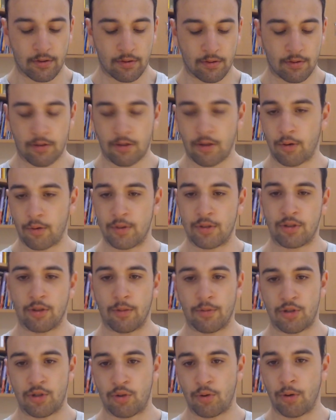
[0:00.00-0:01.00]
so is
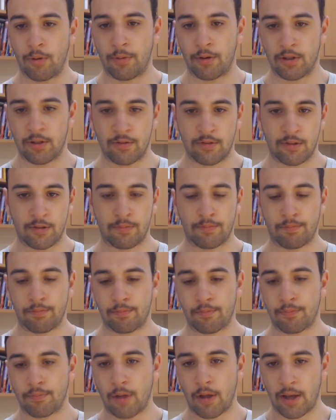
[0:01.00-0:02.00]
Tom Stewart because of his
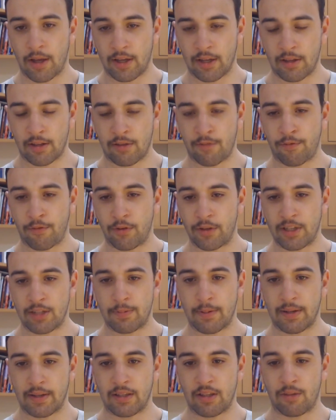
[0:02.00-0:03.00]
fully
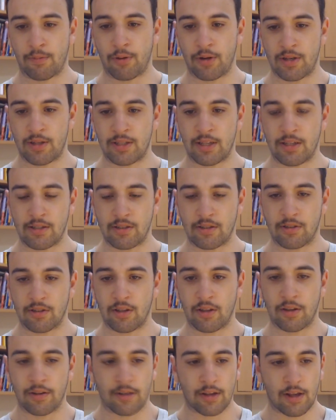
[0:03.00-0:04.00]
expecting his preseason
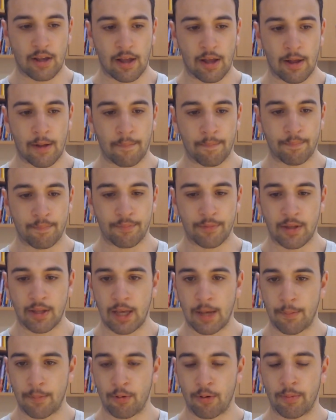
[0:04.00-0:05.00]
to
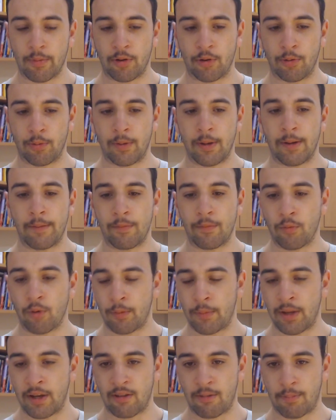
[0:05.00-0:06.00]
hamper him a little bit. Won't
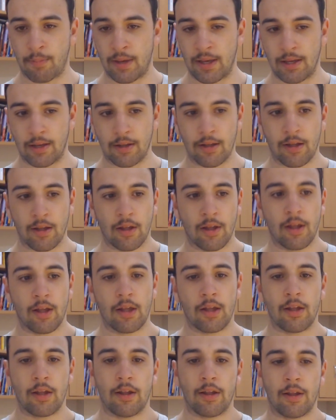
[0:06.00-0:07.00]
be at his peak.
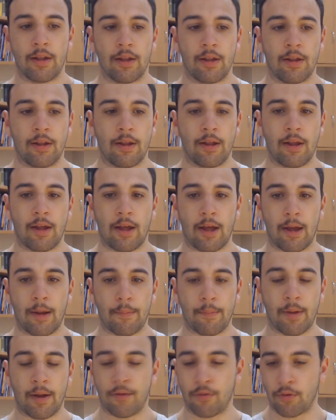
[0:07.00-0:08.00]

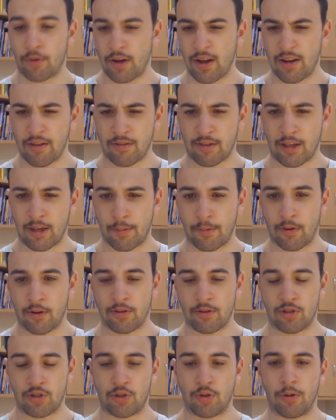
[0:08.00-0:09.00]
But regardless, keep an eye
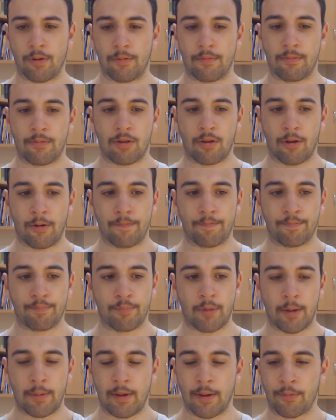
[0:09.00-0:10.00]
on Stewart. So
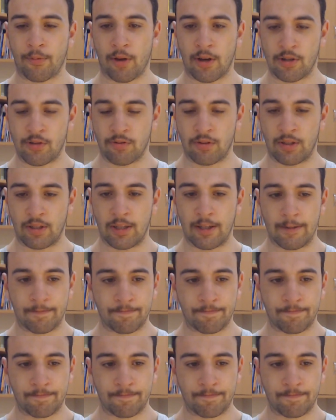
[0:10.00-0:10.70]
maybe upgrade during the year.